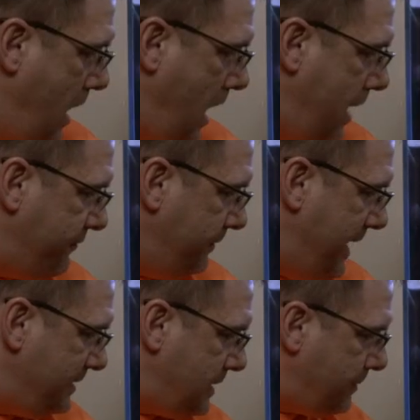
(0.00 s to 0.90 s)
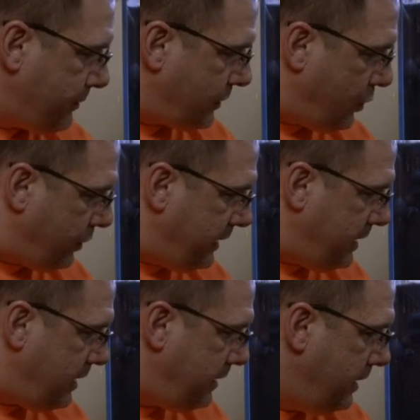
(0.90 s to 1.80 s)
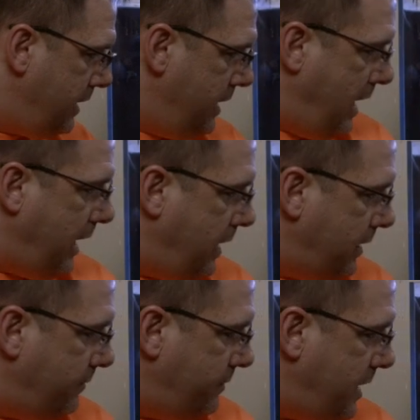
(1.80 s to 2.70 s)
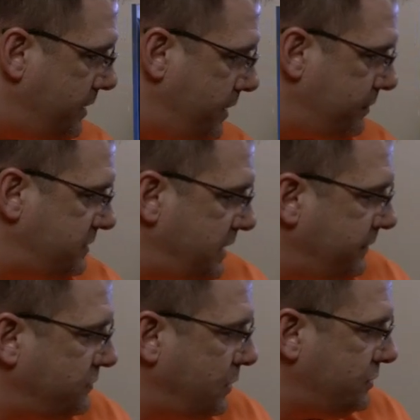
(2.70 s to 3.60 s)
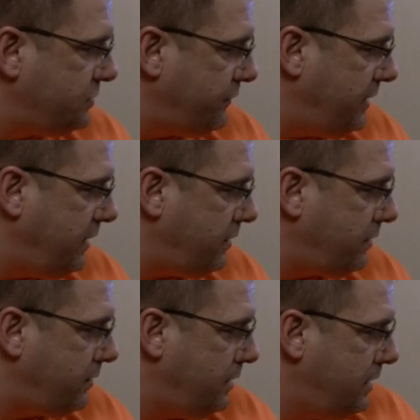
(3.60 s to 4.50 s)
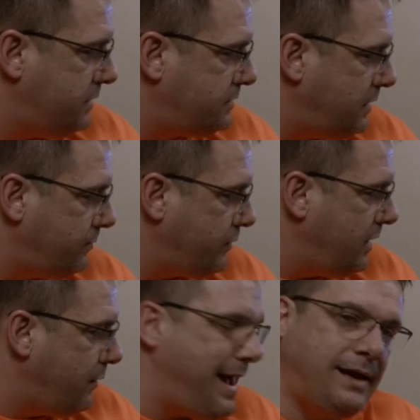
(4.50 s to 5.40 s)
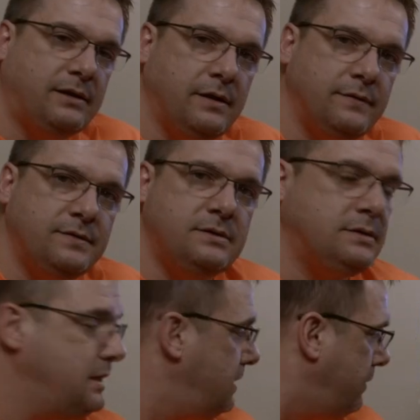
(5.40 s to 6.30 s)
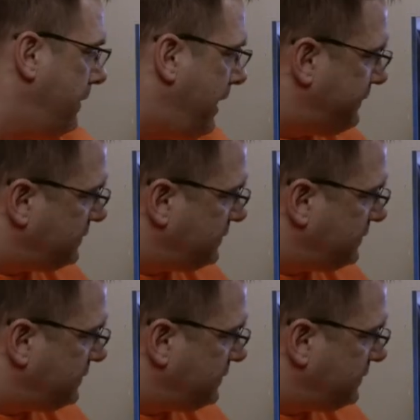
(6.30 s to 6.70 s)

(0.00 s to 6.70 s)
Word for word: From last time, our Ricordea, another set of zoas over here, some radioactives. We have